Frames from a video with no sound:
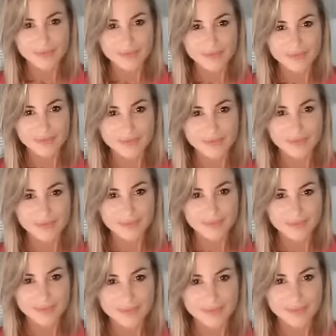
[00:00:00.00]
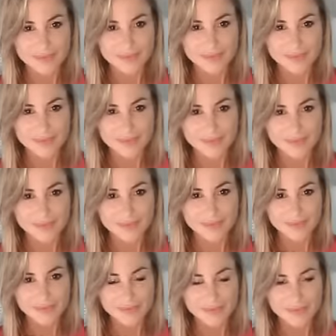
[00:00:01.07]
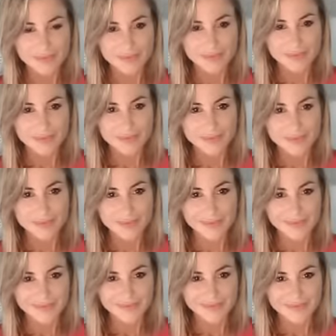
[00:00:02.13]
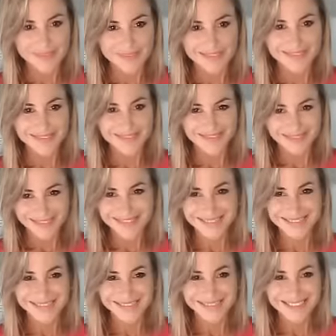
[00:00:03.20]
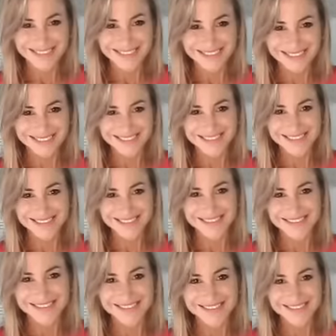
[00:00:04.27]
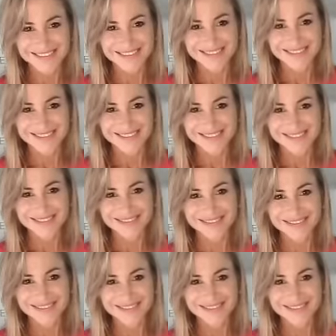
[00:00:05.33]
This person isn't speaking.